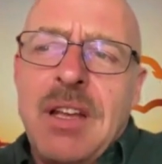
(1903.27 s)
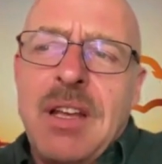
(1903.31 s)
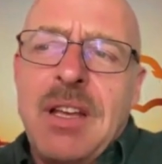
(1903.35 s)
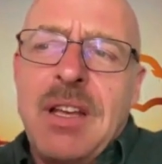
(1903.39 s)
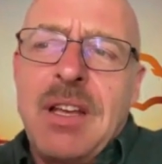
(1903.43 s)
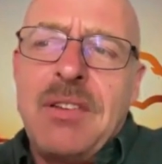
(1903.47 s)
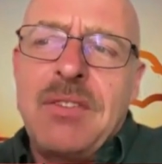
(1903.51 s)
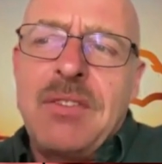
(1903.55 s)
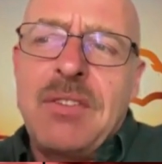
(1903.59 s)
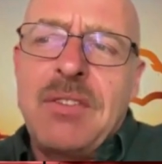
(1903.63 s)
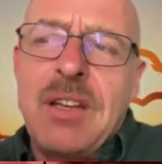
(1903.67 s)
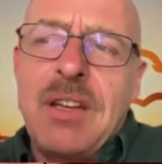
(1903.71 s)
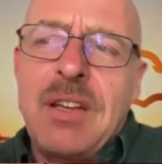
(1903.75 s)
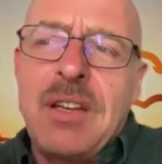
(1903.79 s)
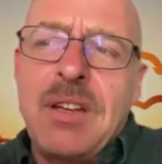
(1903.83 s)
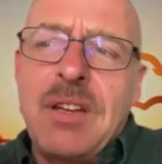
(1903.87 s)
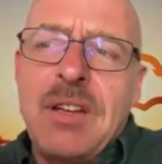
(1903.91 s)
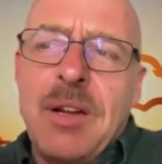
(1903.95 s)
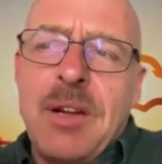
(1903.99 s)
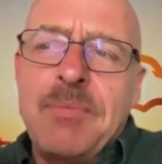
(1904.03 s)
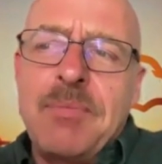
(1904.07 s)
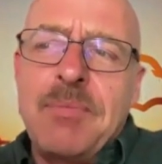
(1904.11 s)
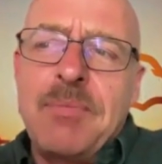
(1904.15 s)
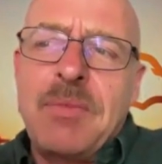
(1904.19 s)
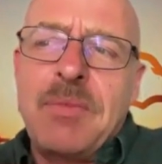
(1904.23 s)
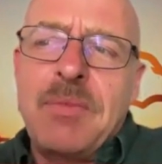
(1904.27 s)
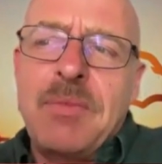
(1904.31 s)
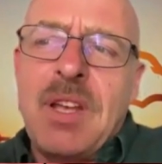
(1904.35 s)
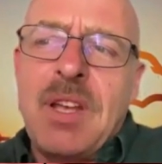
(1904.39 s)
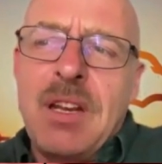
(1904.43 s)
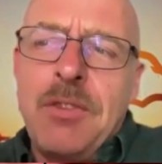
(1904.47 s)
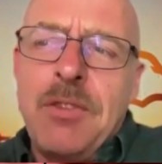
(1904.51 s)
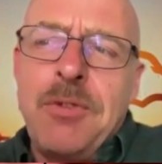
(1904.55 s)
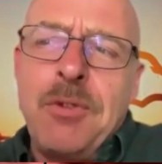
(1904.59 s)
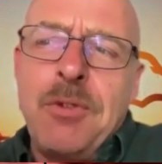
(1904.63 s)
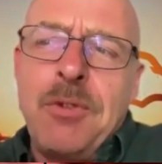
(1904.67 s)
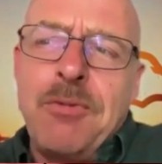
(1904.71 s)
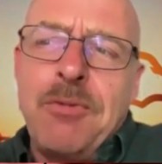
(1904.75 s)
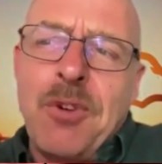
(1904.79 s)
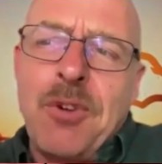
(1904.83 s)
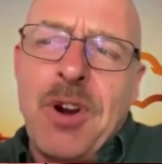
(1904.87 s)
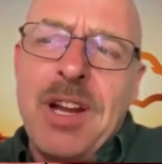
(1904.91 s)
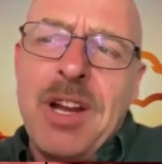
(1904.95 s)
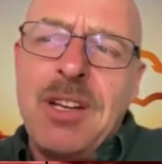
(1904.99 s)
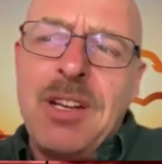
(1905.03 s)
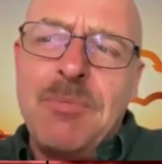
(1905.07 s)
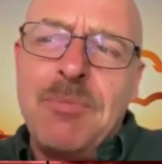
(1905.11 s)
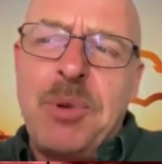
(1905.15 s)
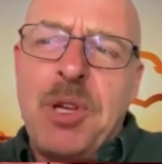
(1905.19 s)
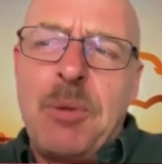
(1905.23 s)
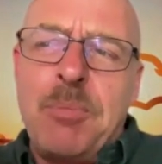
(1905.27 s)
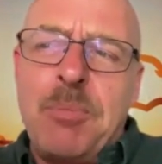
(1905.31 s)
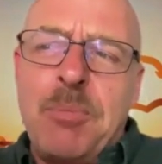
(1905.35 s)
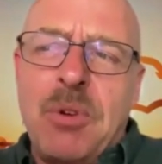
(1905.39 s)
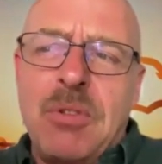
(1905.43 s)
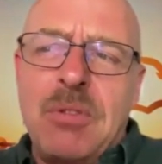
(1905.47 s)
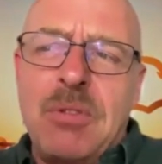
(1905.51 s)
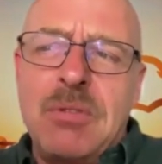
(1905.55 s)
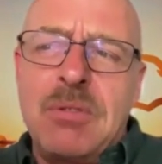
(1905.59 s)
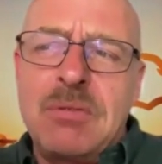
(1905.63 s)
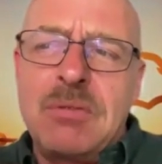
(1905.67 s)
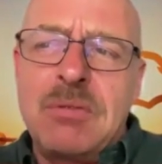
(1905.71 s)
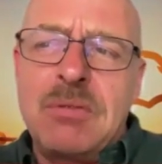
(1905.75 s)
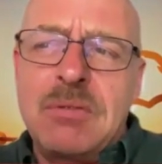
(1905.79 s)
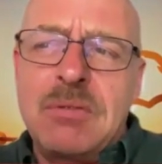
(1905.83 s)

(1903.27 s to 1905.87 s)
He said, Kenneth, you frighten people.